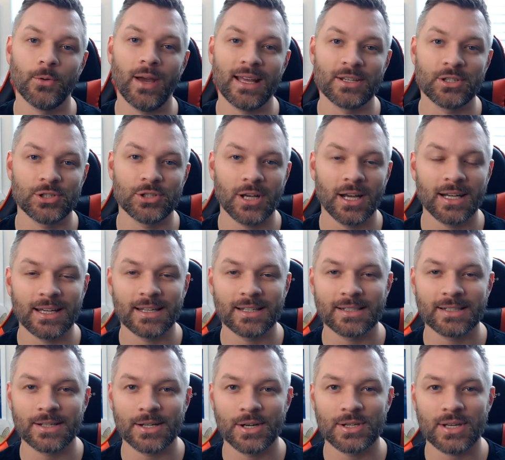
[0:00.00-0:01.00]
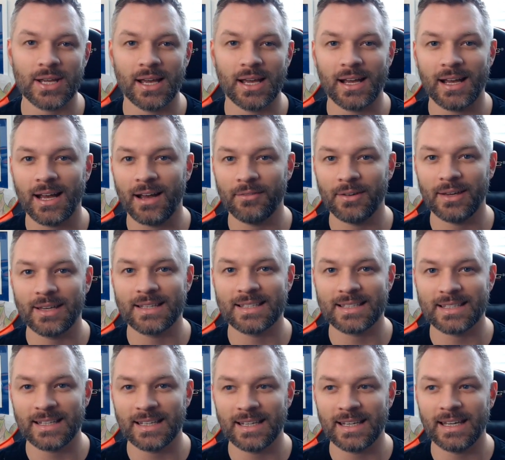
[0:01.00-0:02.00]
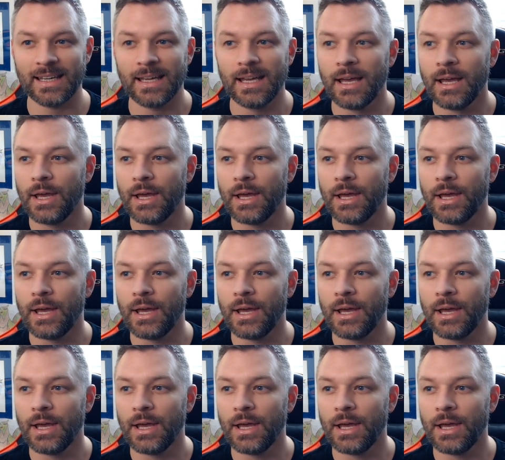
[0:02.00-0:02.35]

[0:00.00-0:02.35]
As shiny hunters, obviously